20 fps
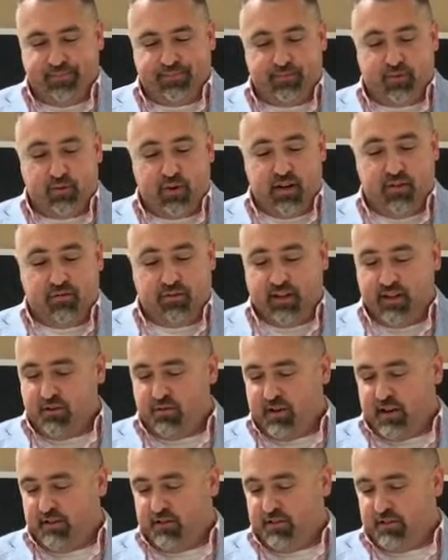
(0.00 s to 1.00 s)
we'll wait for any
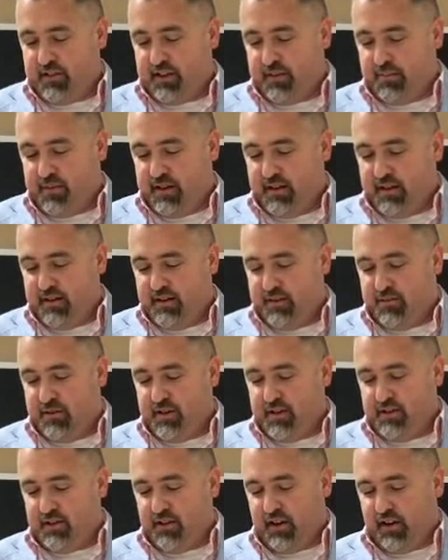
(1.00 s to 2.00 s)
questions to come in, I
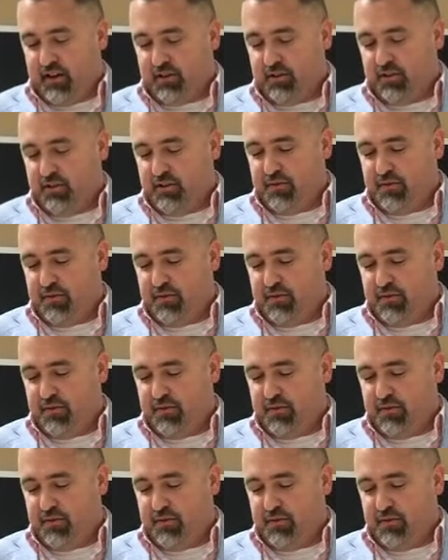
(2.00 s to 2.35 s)
want to talk through